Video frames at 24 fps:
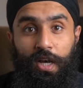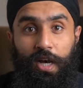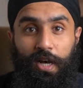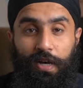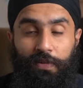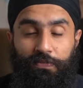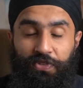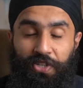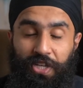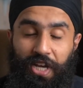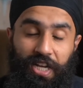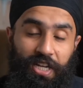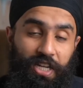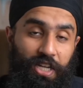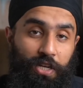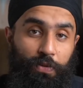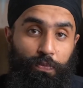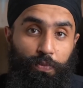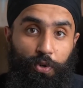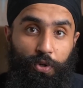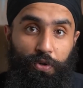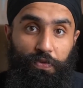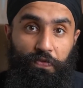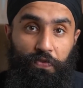jack
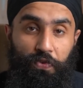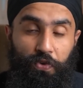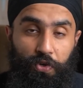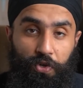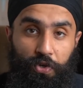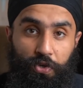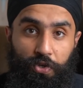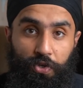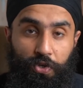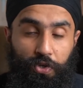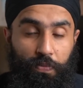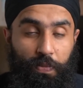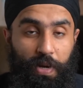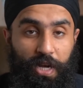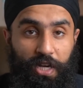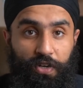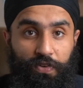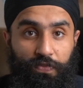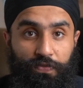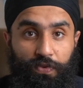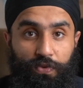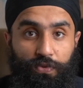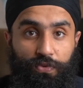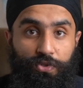input for your
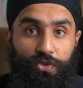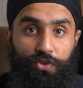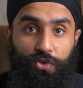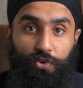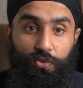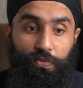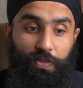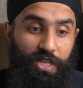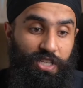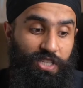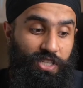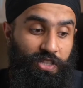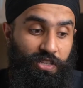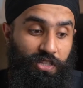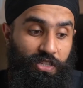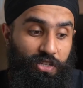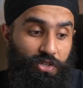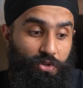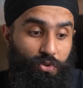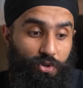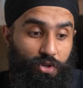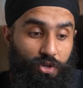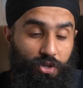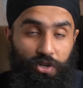microphone. So basically
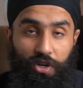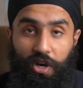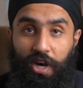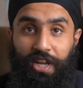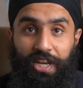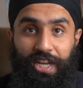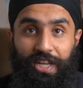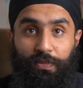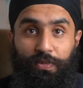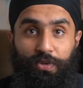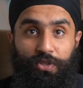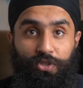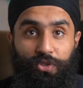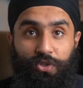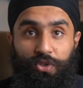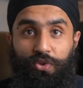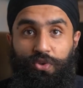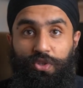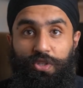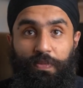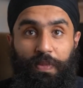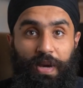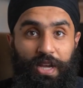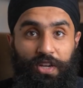you're unable to
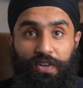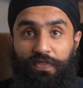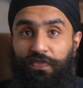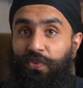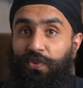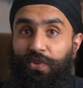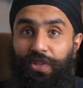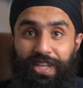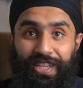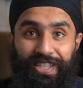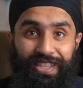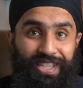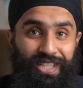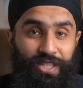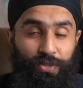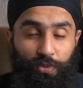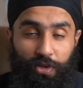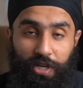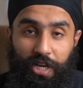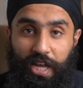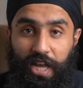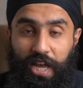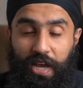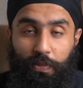use a microphone like this
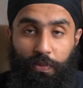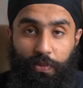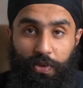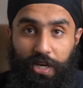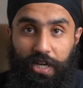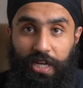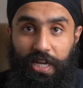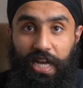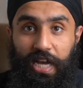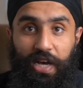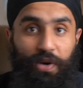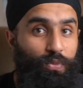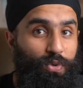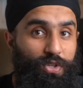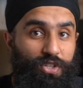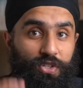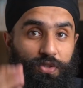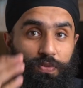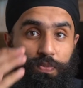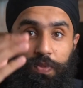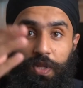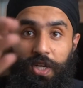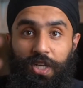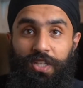one I am right now, which
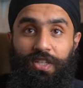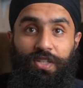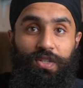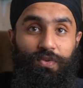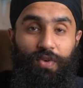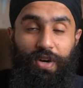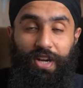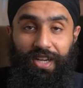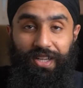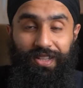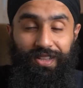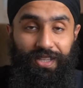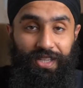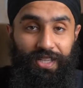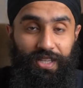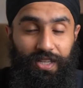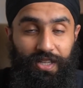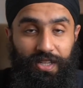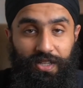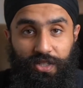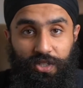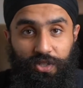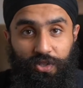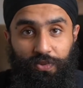is plugged
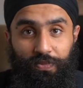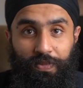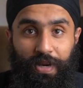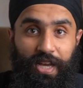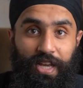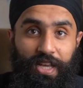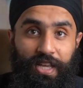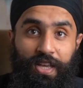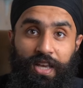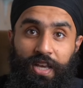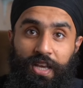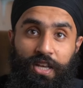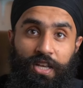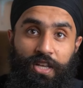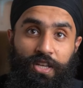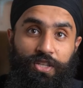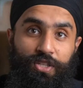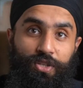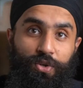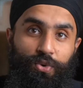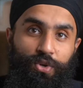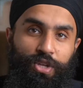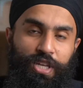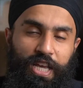directly into my
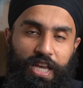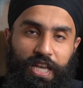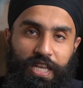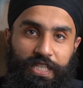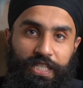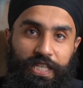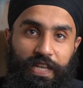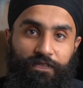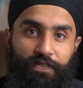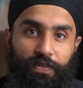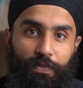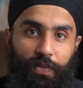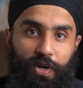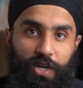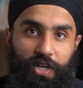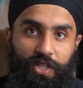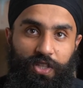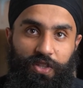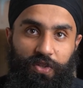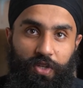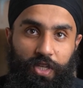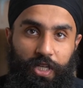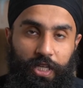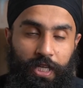Sony A7
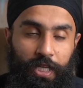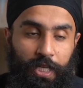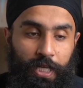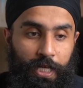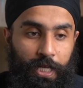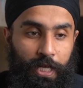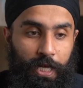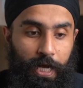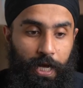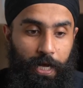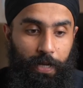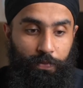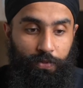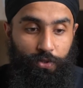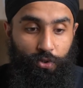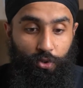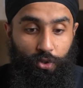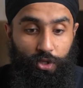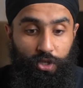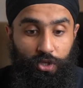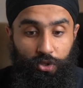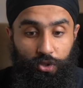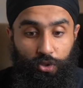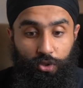Mark III.
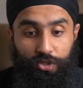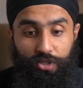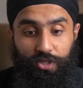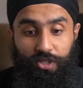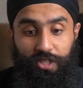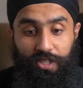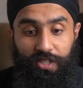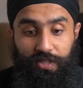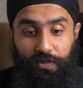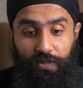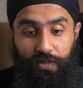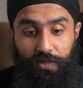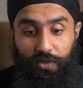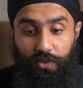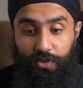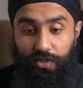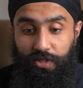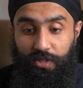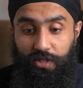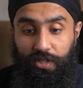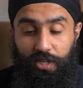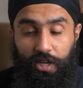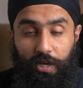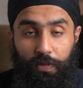So those
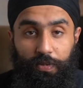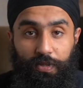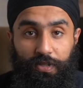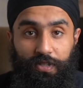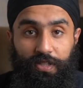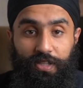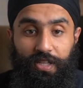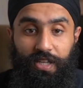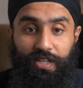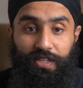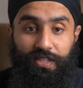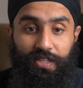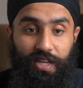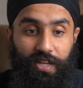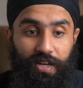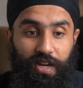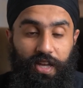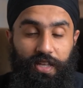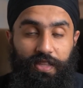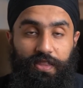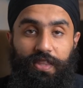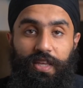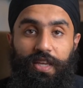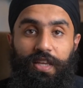are the couple of things that
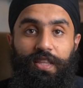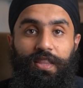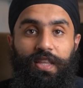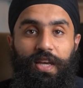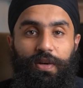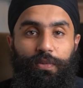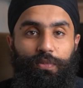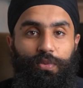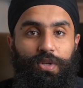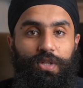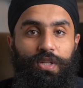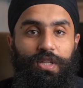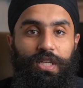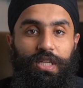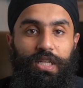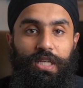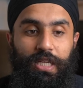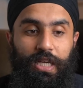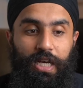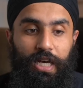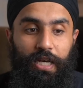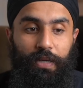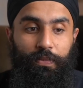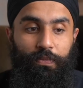I think that
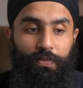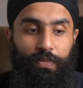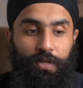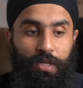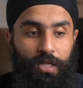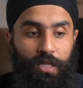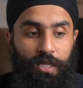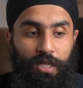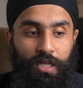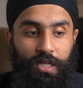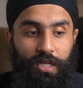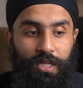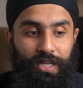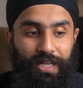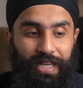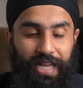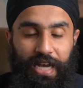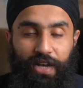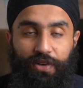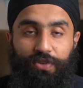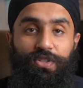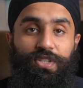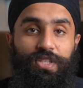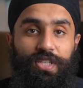really
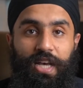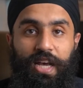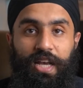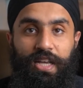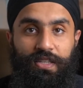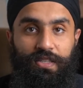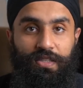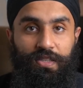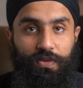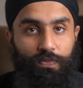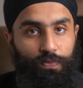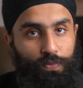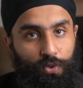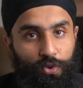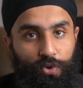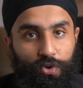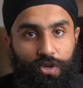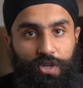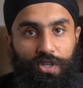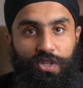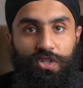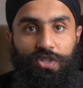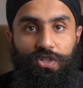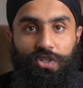downsize the
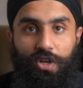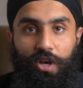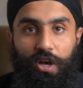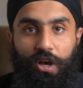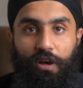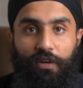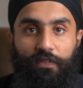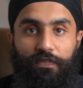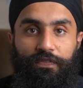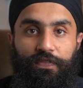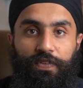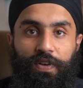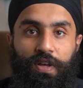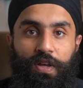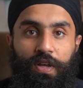importance of